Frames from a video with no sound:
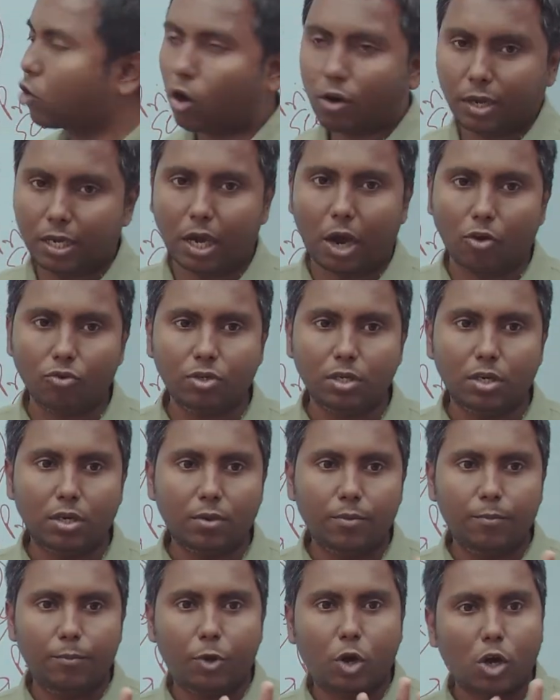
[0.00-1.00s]
crowding out
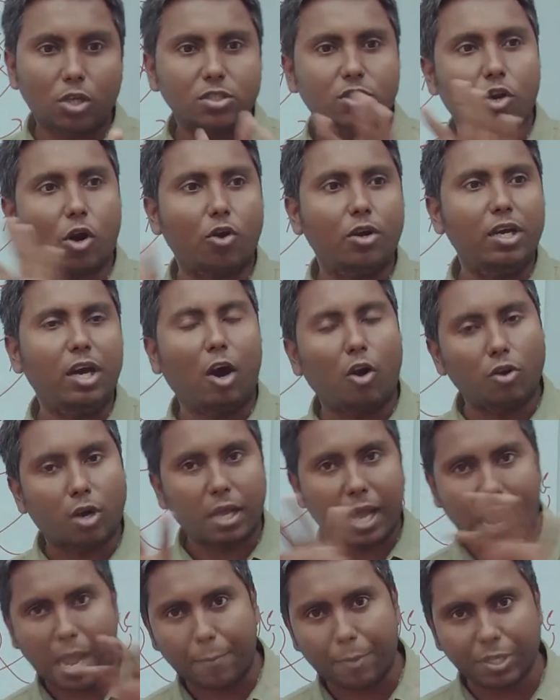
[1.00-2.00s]
because crowding out
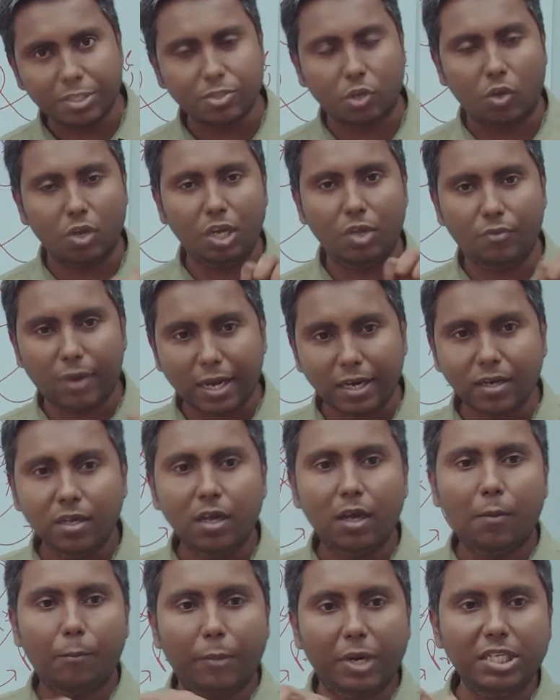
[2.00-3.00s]
happens only when
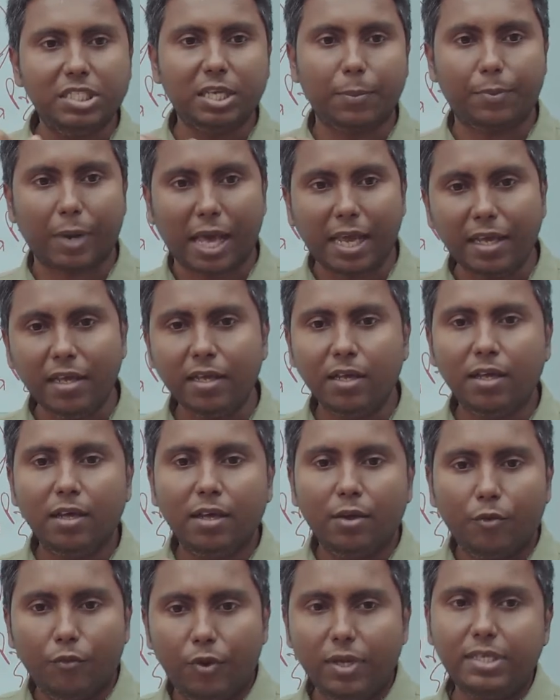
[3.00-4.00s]
money supply
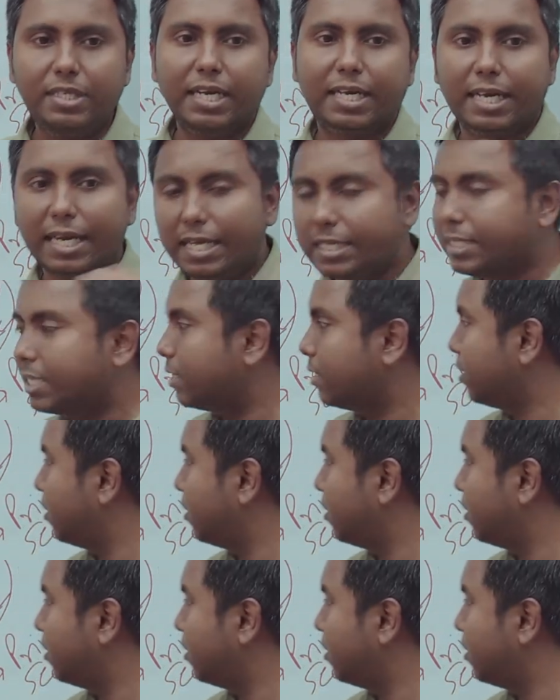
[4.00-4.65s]
will decrease in